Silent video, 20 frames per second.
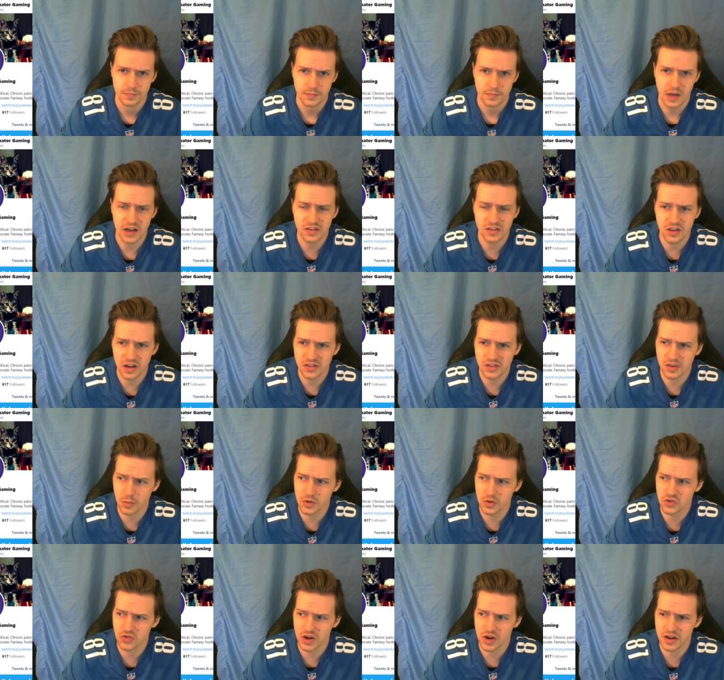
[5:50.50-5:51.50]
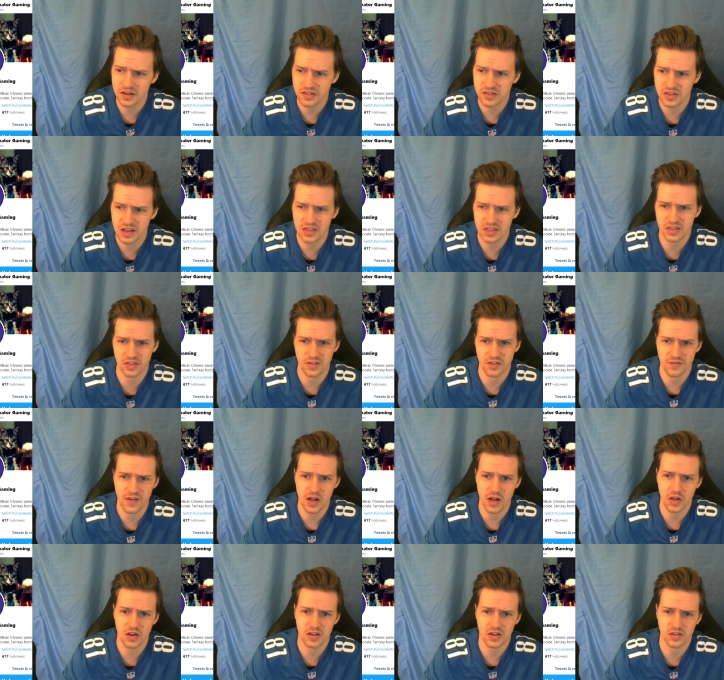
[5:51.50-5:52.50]
I saw someone trying to say that the
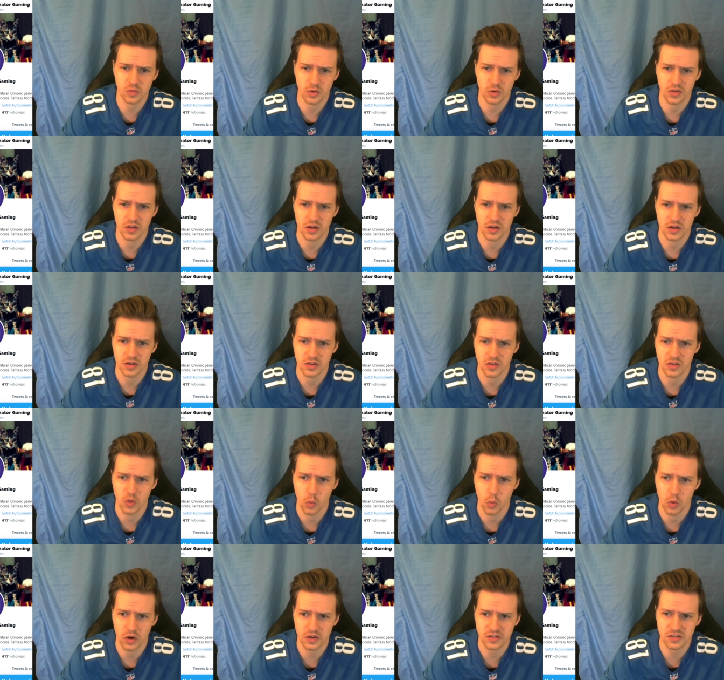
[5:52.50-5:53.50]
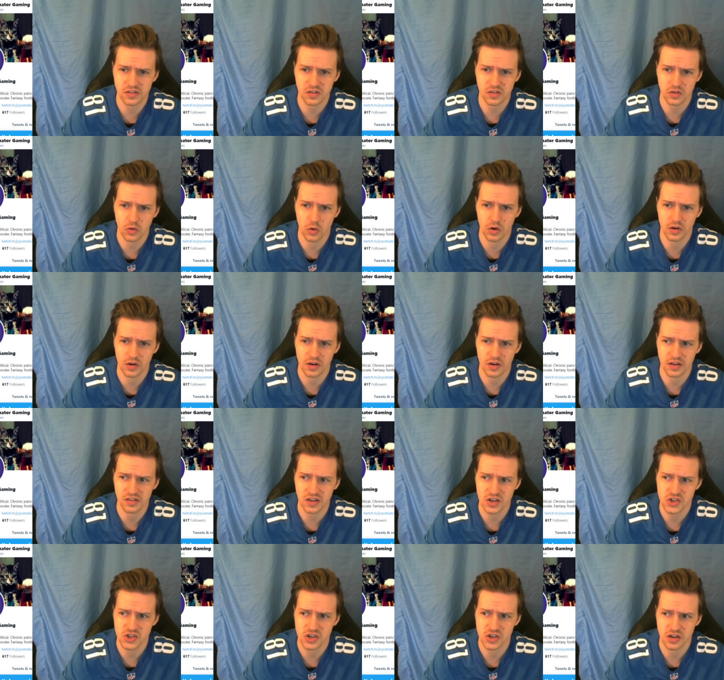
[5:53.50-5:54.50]
Falcons were the, the worst
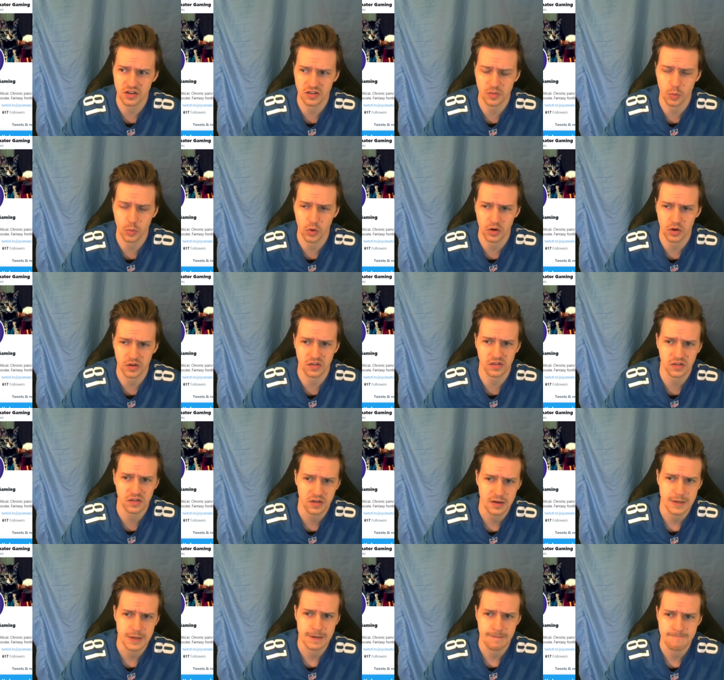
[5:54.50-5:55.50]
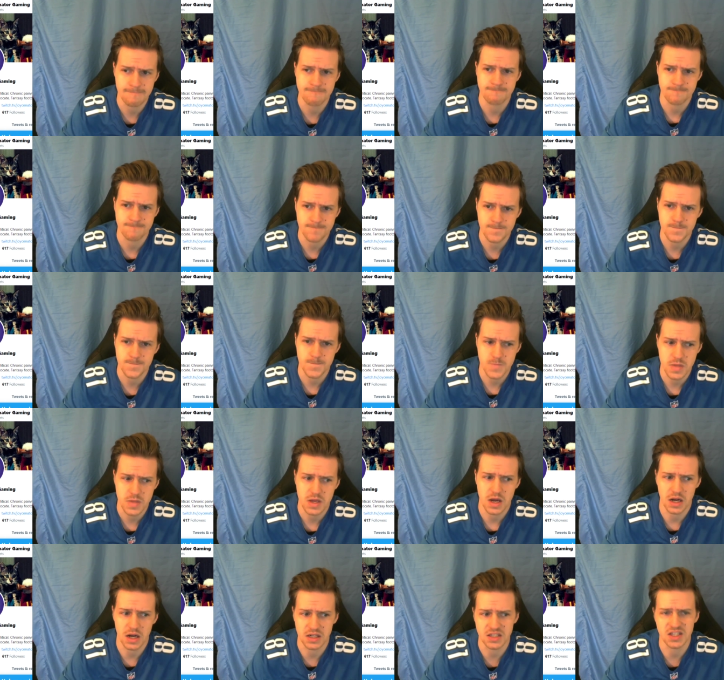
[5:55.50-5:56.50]
organization in sports
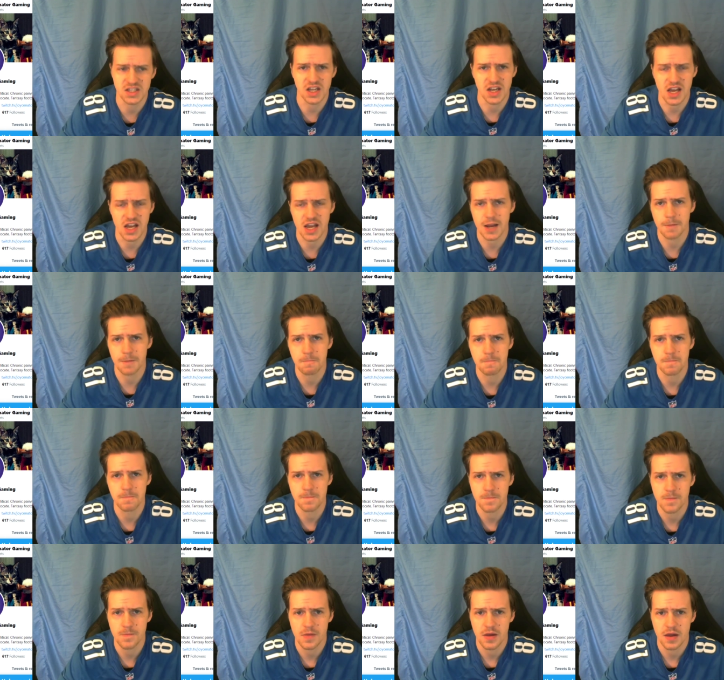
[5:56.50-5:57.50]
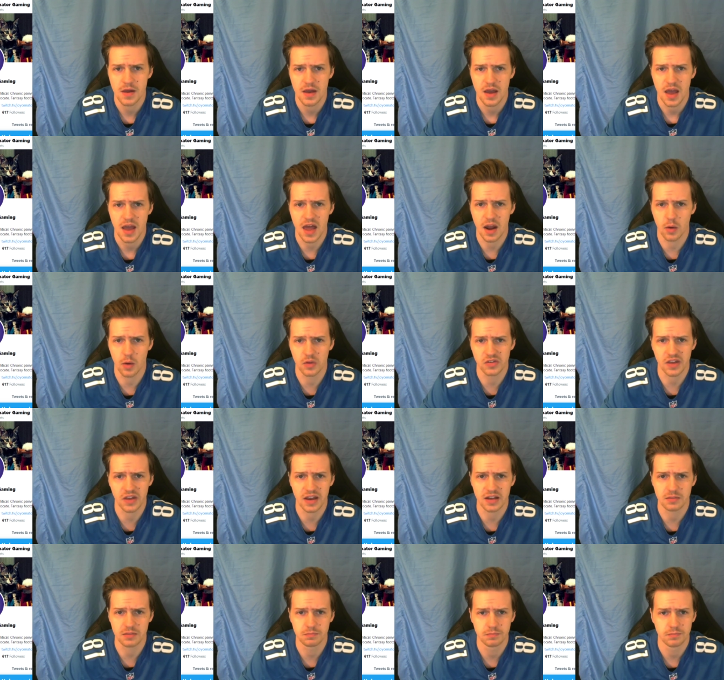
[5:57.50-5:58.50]
on Sunday. And I was
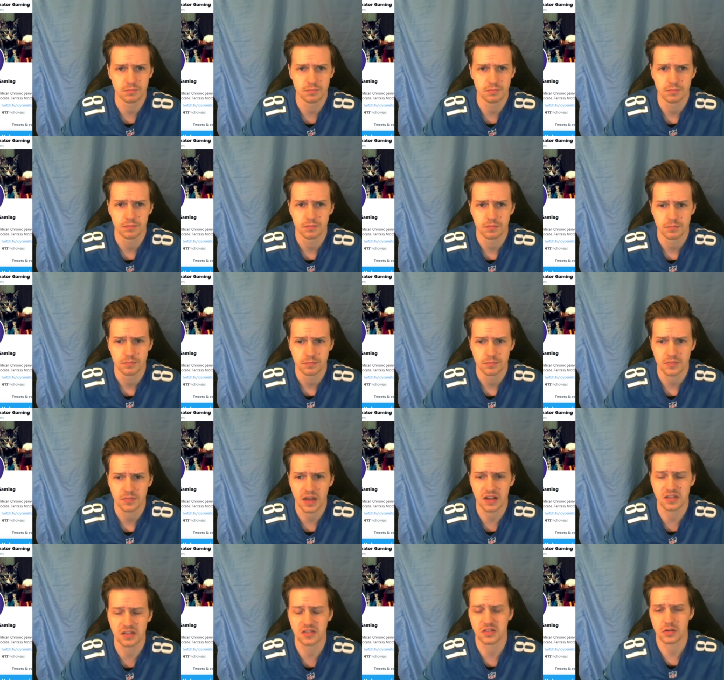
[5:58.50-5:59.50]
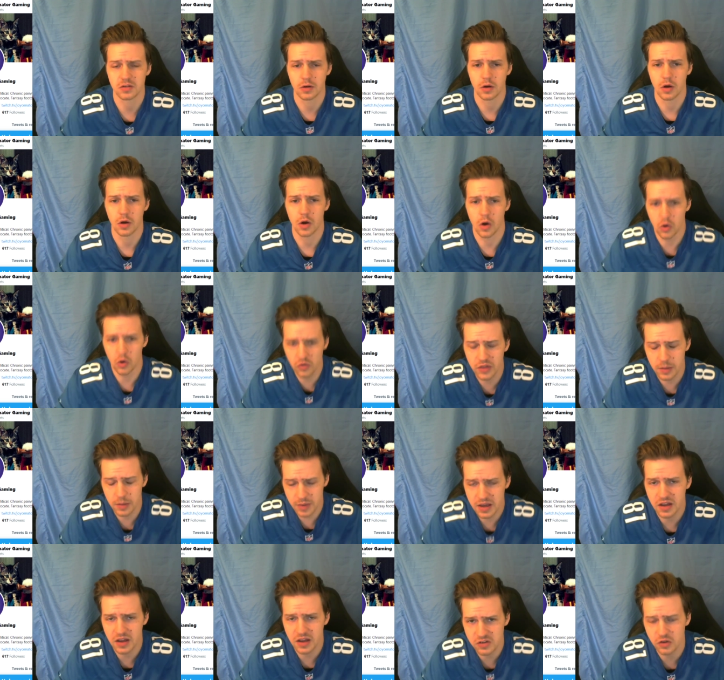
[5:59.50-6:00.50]
like, that's only
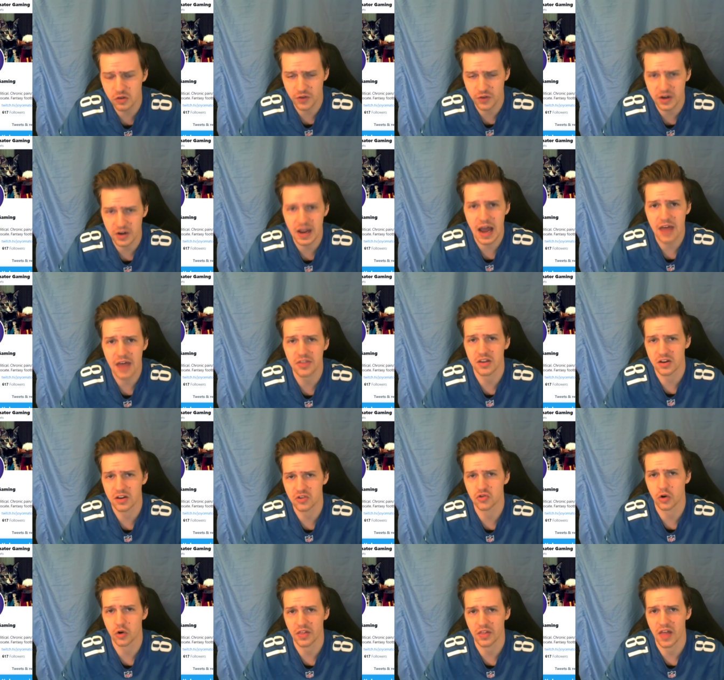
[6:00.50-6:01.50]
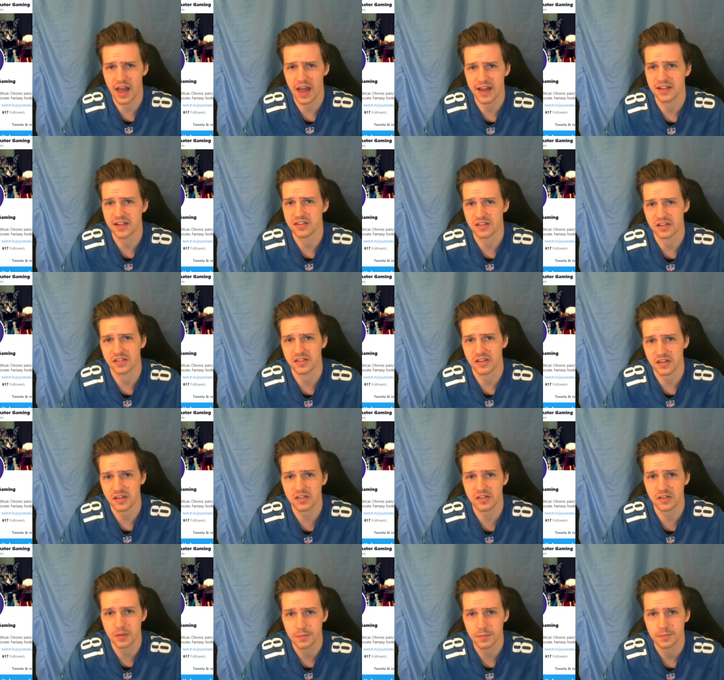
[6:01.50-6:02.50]
because you forgot the Detroit Lions
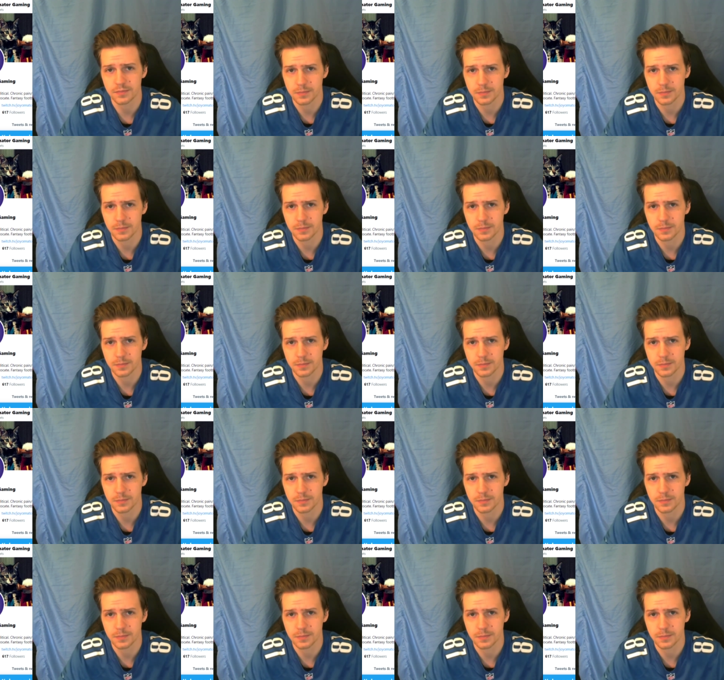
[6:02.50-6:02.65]
exist.